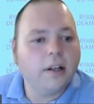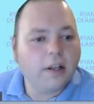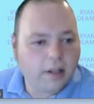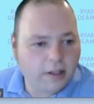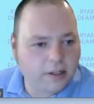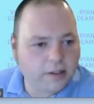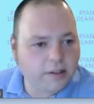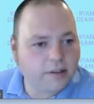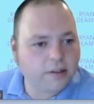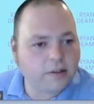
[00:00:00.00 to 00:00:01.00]
And then this
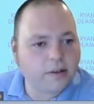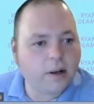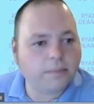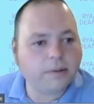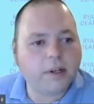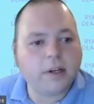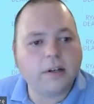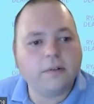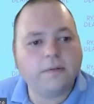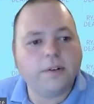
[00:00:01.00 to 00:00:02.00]
is a top 10
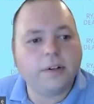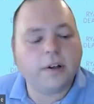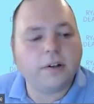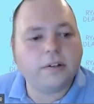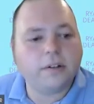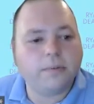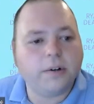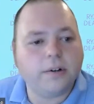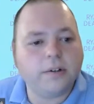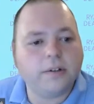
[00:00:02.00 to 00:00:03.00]
for the
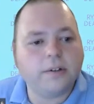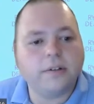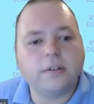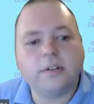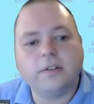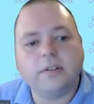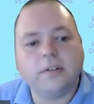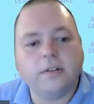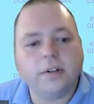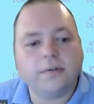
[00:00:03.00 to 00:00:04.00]
customers, so
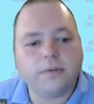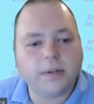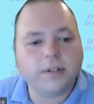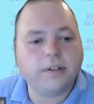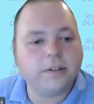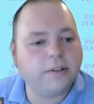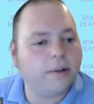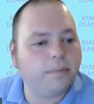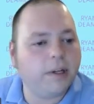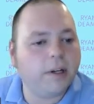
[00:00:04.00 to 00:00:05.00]
the information is
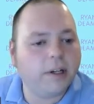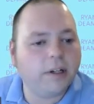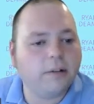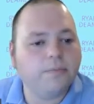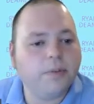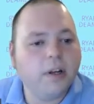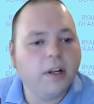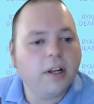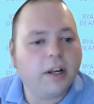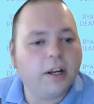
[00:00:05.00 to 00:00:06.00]
updating,
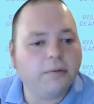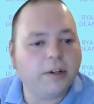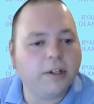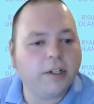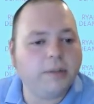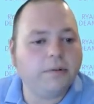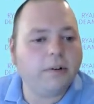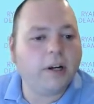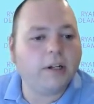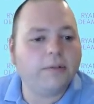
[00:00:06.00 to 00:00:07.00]
and we can keep
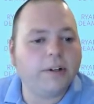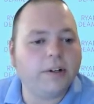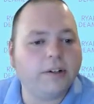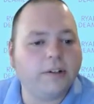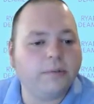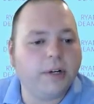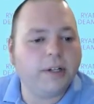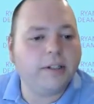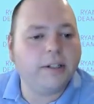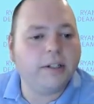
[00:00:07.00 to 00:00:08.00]
track of a customer
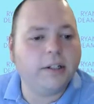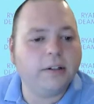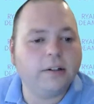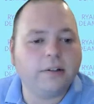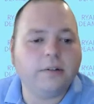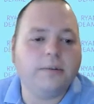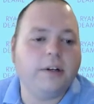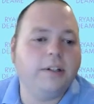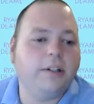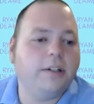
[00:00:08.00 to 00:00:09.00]
ID,
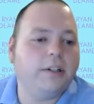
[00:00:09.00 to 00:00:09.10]
and